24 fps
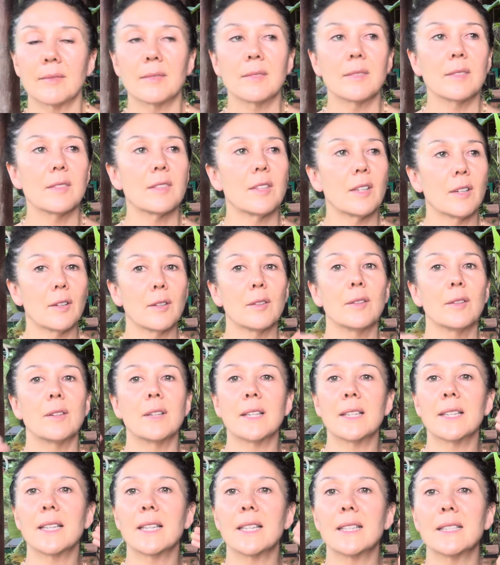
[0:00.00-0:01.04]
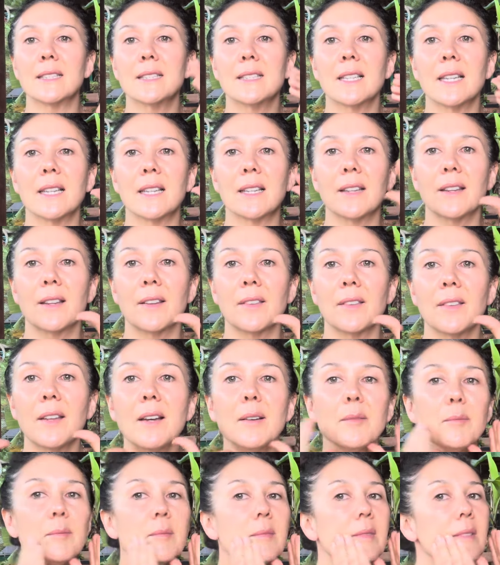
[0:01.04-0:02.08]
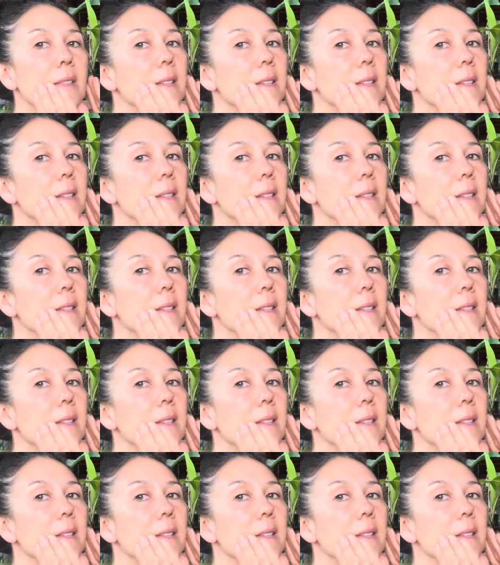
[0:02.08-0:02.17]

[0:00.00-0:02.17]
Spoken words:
So again, take the thumb,